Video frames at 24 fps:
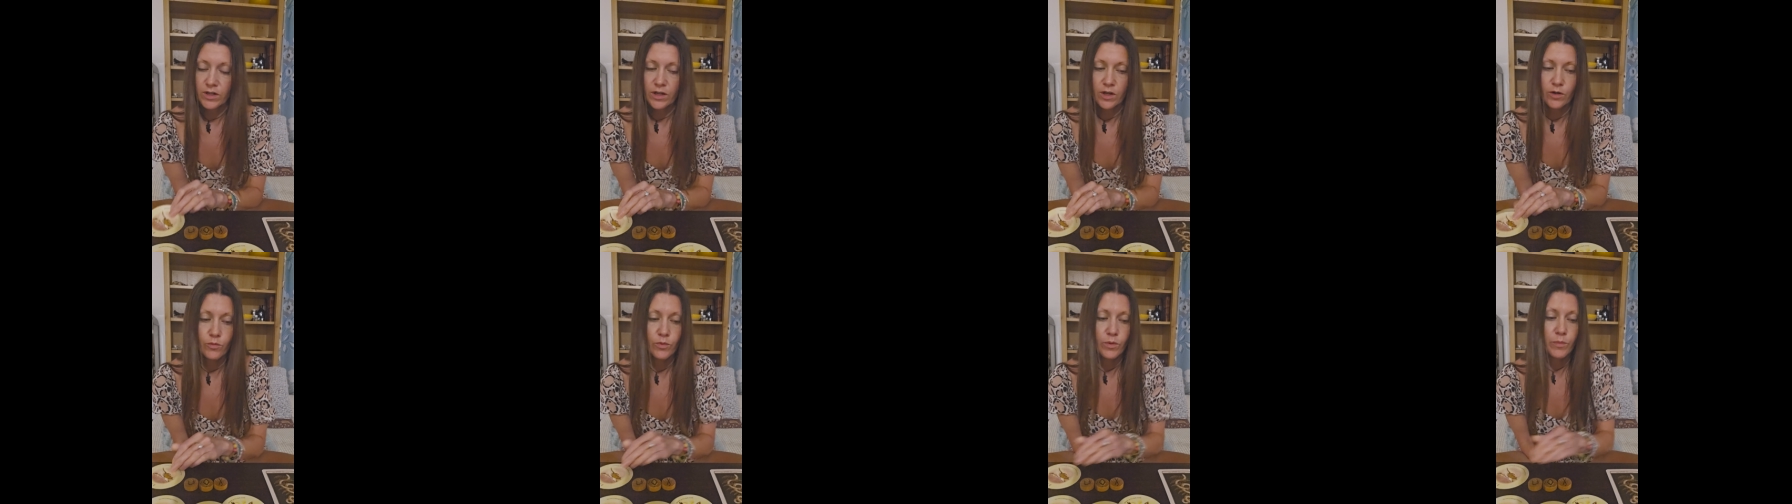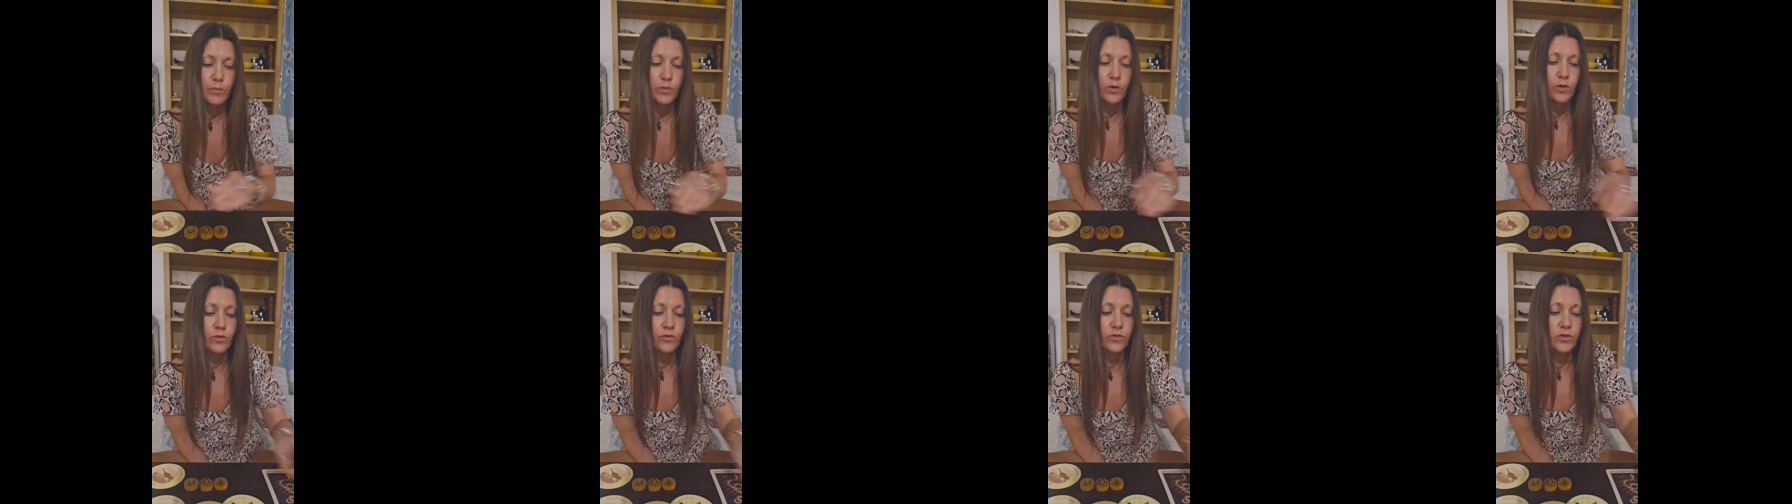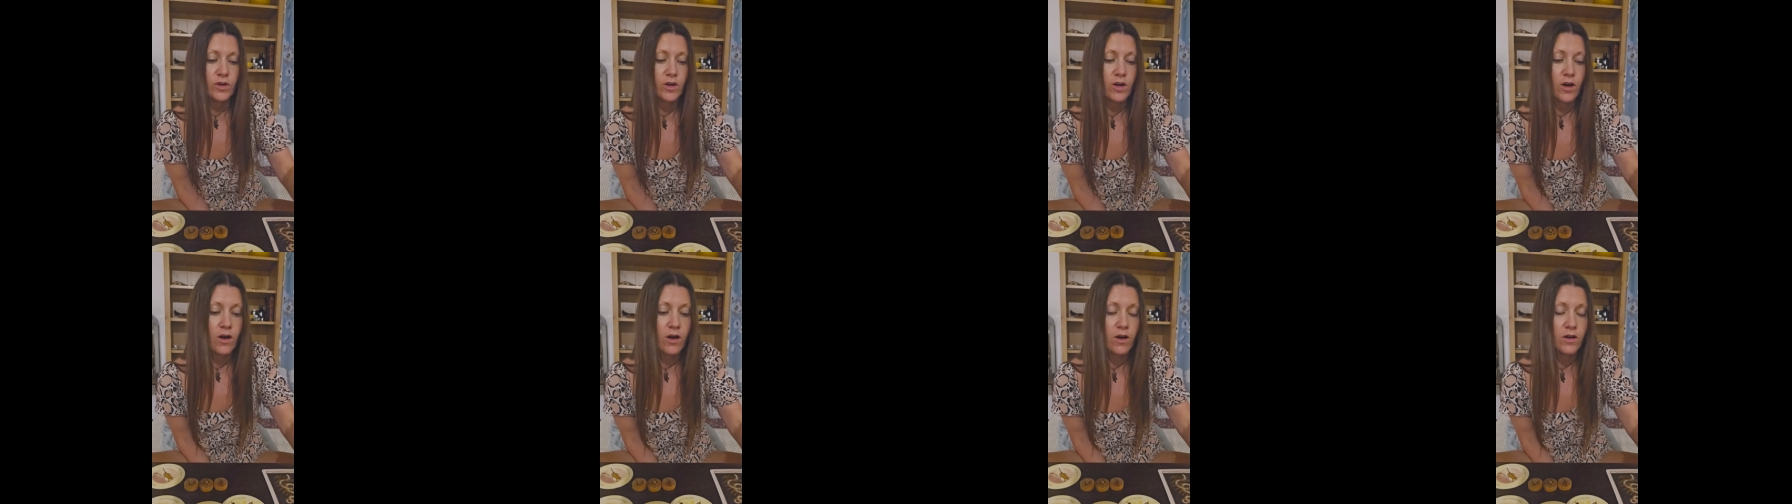you know, we pulled the
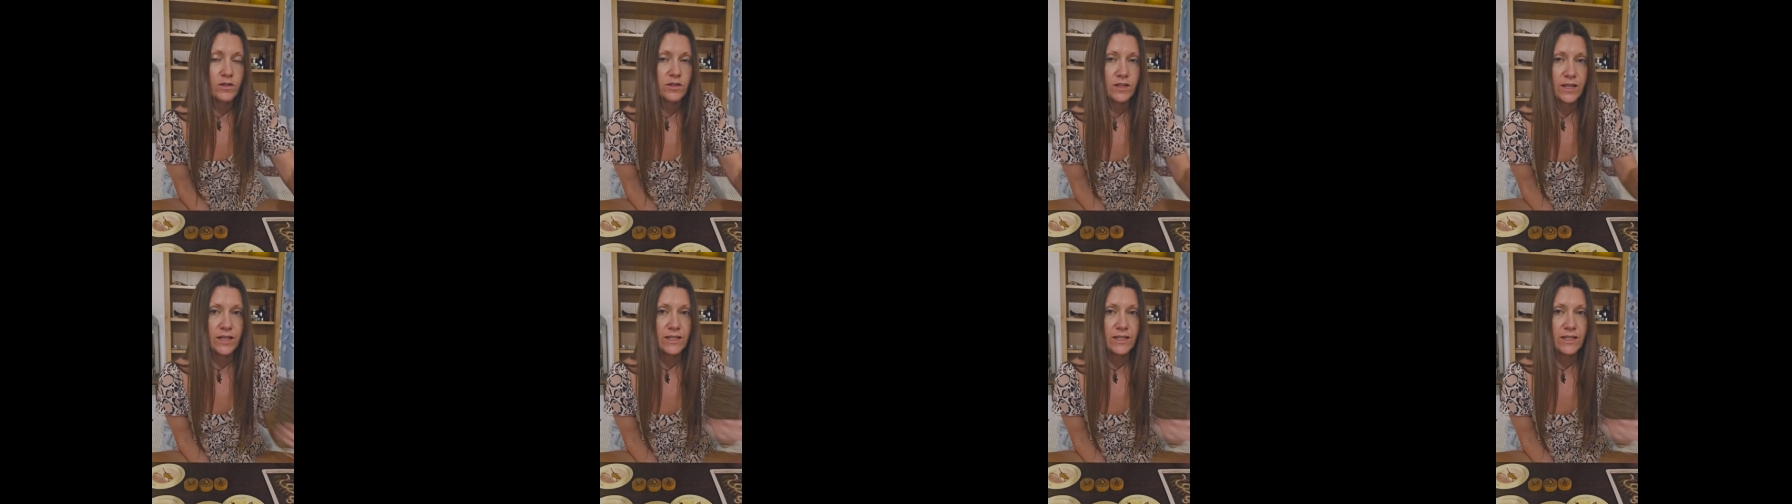card